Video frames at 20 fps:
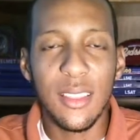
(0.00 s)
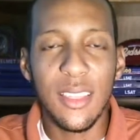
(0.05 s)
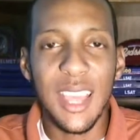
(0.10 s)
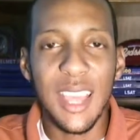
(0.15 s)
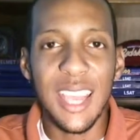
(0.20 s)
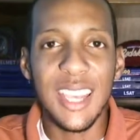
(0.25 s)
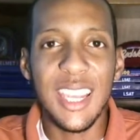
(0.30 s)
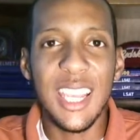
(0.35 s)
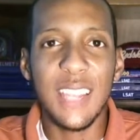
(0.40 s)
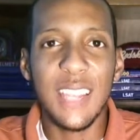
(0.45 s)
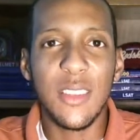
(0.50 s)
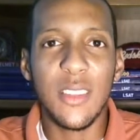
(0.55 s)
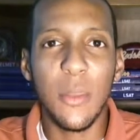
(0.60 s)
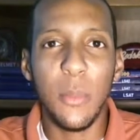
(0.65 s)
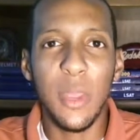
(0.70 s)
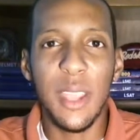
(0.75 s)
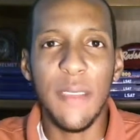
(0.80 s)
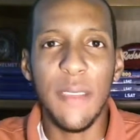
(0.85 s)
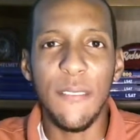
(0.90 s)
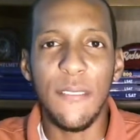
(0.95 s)
that needs to
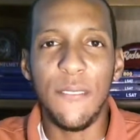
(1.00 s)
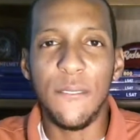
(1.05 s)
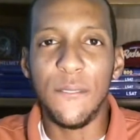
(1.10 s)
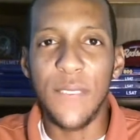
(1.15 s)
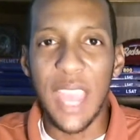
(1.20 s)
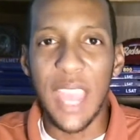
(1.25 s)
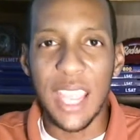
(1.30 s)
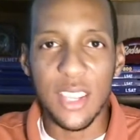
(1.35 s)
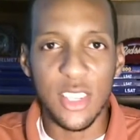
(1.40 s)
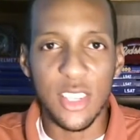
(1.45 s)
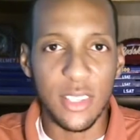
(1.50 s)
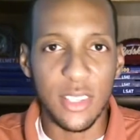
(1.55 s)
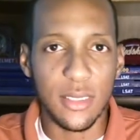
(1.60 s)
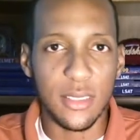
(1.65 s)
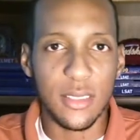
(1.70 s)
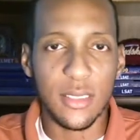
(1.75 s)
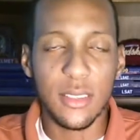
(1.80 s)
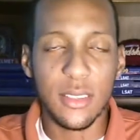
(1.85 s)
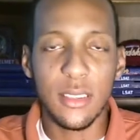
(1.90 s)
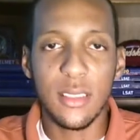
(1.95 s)
be
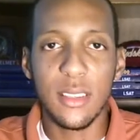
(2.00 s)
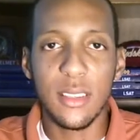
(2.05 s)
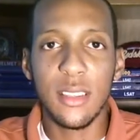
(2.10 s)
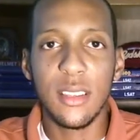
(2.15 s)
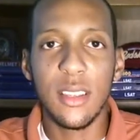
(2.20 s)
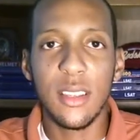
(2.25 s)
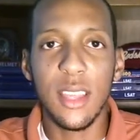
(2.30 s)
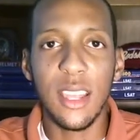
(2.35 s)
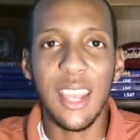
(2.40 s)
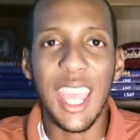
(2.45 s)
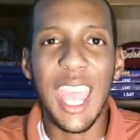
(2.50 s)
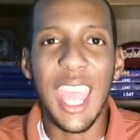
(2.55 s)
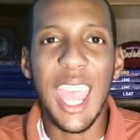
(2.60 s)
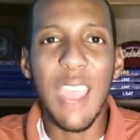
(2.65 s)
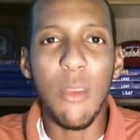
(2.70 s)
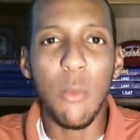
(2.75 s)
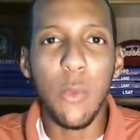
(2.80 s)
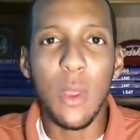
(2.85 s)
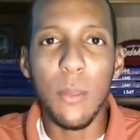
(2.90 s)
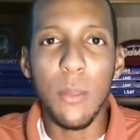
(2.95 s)
infectious, that
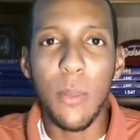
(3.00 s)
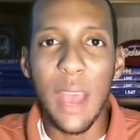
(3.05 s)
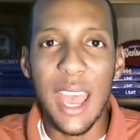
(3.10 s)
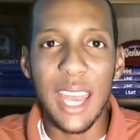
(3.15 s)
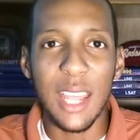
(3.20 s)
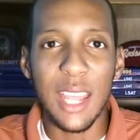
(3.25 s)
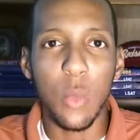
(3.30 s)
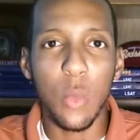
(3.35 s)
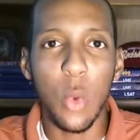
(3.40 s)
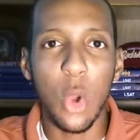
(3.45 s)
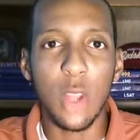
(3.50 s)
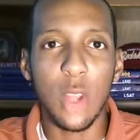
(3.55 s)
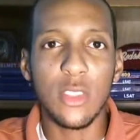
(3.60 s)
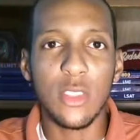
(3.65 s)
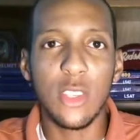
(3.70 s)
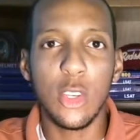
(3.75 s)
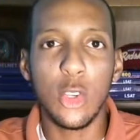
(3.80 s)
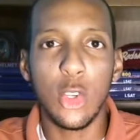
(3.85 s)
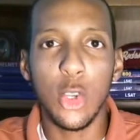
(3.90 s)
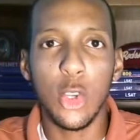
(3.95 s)
everybody wants
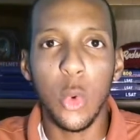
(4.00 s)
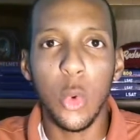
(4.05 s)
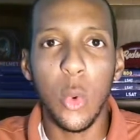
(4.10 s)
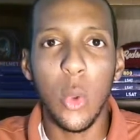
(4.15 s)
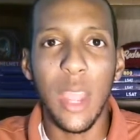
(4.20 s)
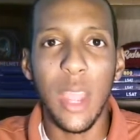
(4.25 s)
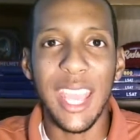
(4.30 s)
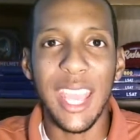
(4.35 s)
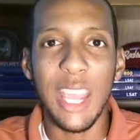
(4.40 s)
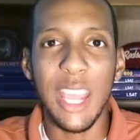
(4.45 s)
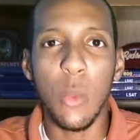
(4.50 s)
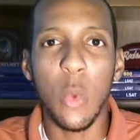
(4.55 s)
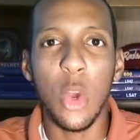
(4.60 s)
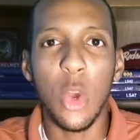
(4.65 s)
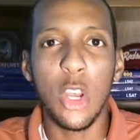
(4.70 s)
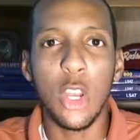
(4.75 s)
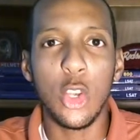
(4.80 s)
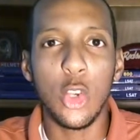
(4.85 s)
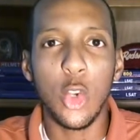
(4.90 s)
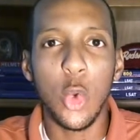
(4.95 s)
to do, and they
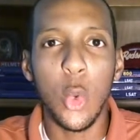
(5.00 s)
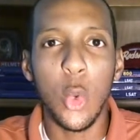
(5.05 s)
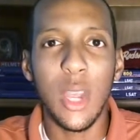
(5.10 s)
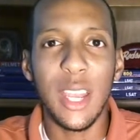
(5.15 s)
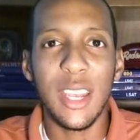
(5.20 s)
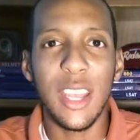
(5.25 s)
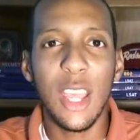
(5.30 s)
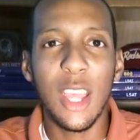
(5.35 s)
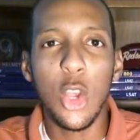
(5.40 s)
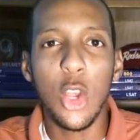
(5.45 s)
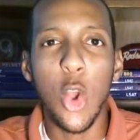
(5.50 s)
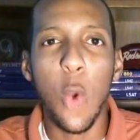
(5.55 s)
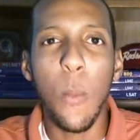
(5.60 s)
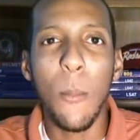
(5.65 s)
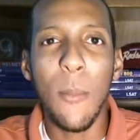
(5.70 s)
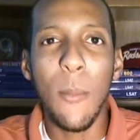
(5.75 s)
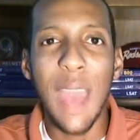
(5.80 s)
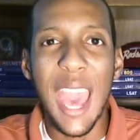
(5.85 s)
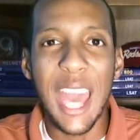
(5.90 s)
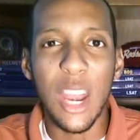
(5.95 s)
want to do it no
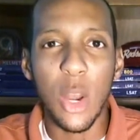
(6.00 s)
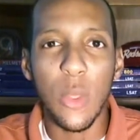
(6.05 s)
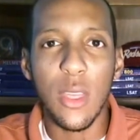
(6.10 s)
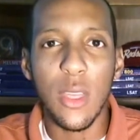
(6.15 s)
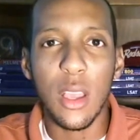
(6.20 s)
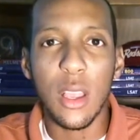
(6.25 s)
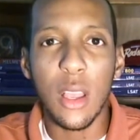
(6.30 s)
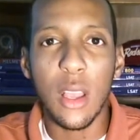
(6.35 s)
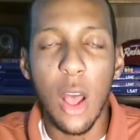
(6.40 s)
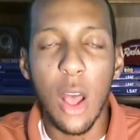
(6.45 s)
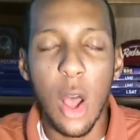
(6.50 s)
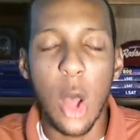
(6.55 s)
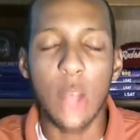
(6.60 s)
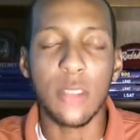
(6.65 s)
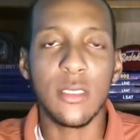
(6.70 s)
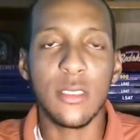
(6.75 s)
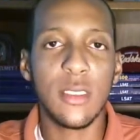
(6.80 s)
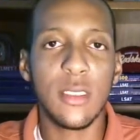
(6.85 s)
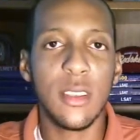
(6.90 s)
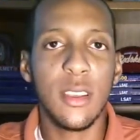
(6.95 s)
matter the
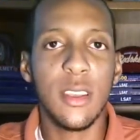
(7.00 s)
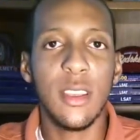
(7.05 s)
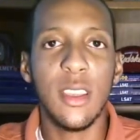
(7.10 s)
cost.